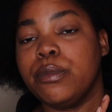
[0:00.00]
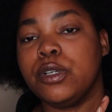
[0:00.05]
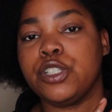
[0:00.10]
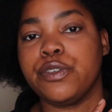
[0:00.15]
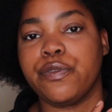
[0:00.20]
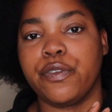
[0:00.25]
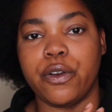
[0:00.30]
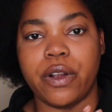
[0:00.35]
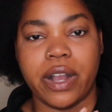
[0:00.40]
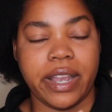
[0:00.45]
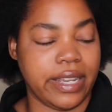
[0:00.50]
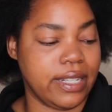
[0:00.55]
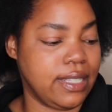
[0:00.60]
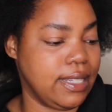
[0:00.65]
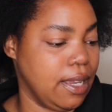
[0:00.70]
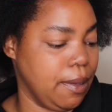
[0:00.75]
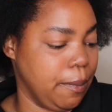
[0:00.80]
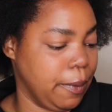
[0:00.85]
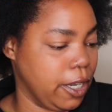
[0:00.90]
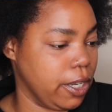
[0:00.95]
much
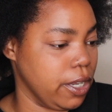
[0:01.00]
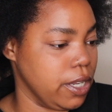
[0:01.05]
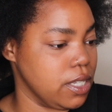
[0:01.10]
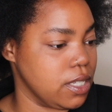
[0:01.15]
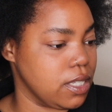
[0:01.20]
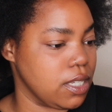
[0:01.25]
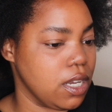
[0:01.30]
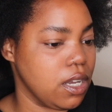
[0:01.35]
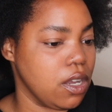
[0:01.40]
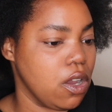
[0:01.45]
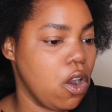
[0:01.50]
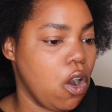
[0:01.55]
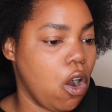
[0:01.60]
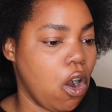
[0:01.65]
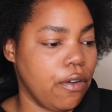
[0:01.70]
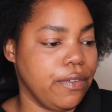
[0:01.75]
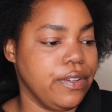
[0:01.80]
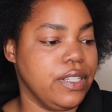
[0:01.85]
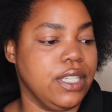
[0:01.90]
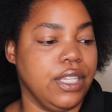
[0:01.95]
variety because
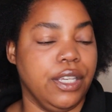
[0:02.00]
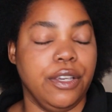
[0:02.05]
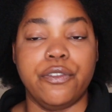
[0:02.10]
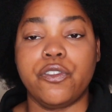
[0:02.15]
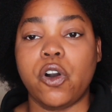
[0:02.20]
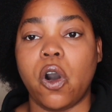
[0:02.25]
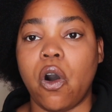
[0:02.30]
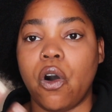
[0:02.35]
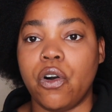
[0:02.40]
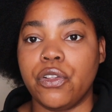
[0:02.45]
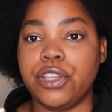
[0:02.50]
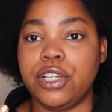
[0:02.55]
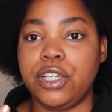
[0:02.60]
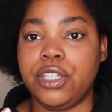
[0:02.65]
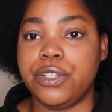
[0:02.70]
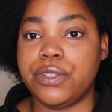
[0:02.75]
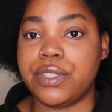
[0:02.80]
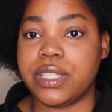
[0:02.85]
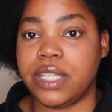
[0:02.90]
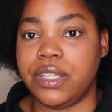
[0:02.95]
obviously you've got all the
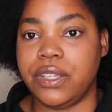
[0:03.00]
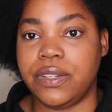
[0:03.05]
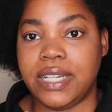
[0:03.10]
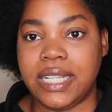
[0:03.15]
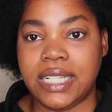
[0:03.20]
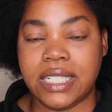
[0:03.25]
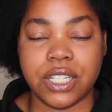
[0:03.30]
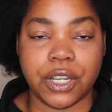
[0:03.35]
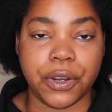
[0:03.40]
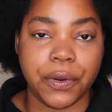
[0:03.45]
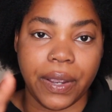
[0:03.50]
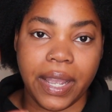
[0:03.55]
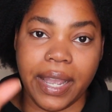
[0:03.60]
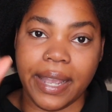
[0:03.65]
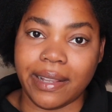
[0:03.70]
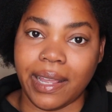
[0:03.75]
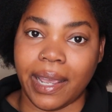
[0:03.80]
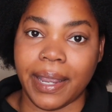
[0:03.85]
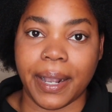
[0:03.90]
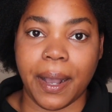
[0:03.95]
nudes that you need to
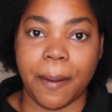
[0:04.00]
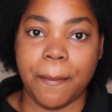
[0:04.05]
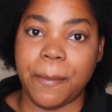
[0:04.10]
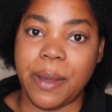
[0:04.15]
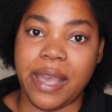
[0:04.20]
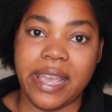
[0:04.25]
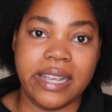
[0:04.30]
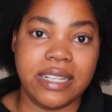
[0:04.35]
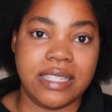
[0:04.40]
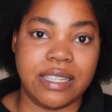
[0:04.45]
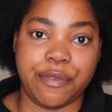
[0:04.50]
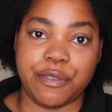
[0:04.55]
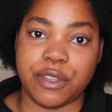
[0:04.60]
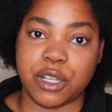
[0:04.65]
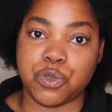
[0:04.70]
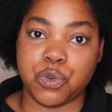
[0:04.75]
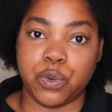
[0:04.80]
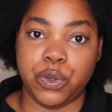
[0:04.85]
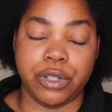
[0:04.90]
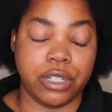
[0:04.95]
create like a base if
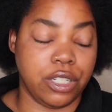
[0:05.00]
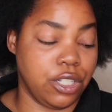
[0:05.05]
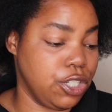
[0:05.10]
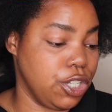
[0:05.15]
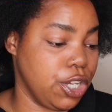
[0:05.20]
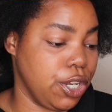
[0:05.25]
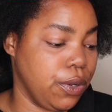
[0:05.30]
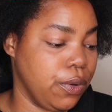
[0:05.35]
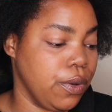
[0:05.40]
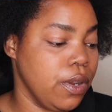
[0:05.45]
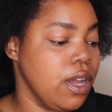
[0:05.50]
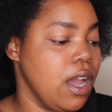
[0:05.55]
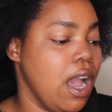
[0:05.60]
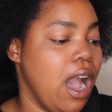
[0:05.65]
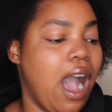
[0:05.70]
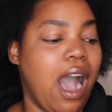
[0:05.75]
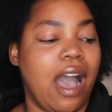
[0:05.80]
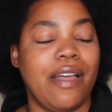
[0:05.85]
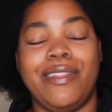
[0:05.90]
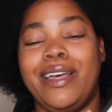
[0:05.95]
that's what you're going to do,
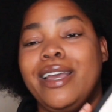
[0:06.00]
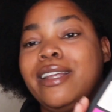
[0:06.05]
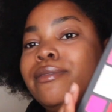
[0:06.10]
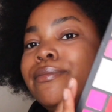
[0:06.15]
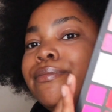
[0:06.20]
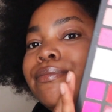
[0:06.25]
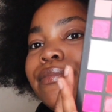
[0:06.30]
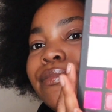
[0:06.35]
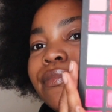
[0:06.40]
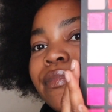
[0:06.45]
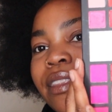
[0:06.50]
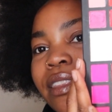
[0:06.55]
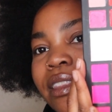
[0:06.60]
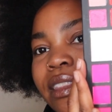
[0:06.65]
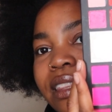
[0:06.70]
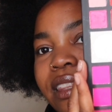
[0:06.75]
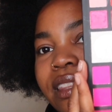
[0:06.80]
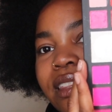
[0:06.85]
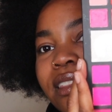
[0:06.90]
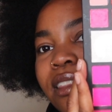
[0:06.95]
and then
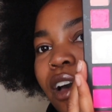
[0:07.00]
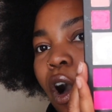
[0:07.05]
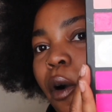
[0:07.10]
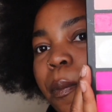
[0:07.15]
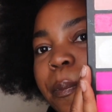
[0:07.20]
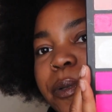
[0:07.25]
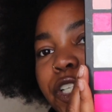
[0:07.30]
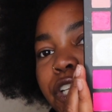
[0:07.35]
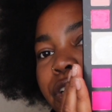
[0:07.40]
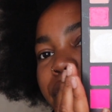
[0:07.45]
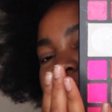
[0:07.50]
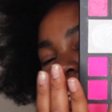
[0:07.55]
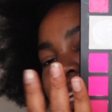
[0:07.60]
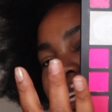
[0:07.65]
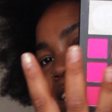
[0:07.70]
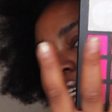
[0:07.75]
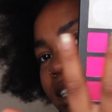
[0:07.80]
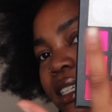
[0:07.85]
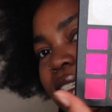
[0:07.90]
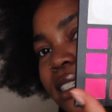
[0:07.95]
the
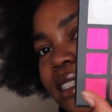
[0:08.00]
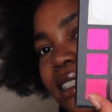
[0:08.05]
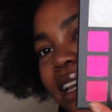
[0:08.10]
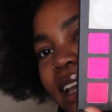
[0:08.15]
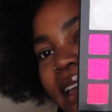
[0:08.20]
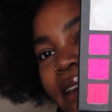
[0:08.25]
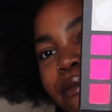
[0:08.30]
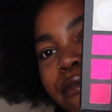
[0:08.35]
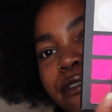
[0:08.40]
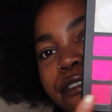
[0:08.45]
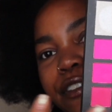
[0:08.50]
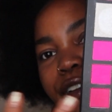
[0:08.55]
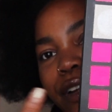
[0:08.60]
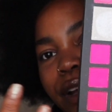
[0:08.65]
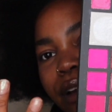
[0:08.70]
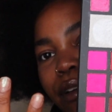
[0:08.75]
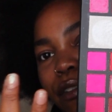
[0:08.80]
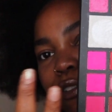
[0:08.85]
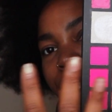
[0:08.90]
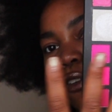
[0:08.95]
opportunity is
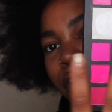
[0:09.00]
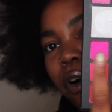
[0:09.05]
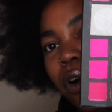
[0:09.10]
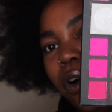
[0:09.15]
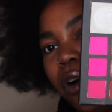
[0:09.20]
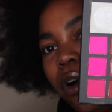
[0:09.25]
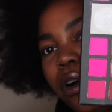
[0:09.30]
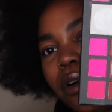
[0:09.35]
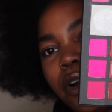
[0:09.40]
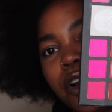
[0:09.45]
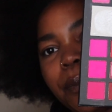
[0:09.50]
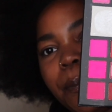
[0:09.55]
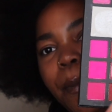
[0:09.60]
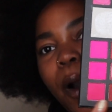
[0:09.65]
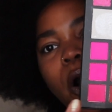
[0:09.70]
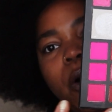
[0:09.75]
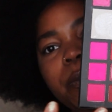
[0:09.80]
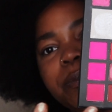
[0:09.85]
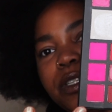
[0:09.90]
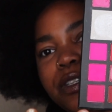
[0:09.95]
infinite for
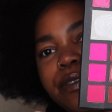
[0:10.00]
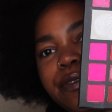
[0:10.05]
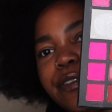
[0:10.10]
pops